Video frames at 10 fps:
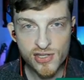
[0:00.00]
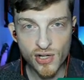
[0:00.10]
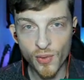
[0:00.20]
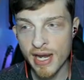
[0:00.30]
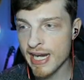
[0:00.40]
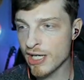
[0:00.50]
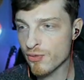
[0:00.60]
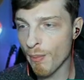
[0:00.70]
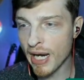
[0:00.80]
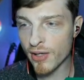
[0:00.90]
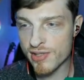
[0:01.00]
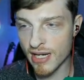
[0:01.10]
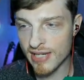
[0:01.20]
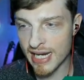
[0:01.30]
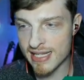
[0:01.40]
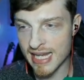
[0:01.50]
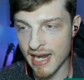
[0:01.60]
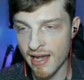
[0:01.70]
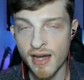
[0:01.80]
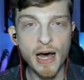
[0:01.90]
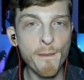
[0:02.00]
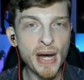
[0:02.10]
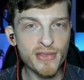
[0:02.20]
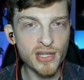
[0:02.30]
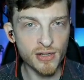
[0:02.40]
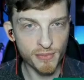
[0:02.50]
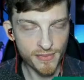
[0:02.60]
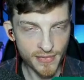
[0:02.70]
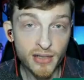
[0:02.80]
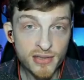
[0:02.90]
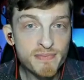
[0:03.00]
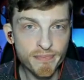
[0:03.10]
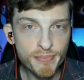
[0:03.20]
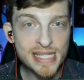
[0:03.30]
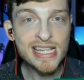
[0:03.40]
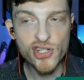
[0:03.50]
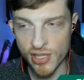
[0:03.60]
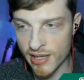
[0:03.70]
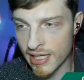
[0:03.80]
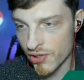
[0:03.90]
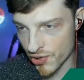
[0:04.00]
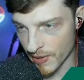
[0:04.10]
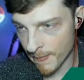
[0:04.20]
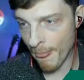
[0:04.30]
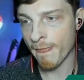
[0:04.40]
So here's what Microsoft had to say about their position in the industry.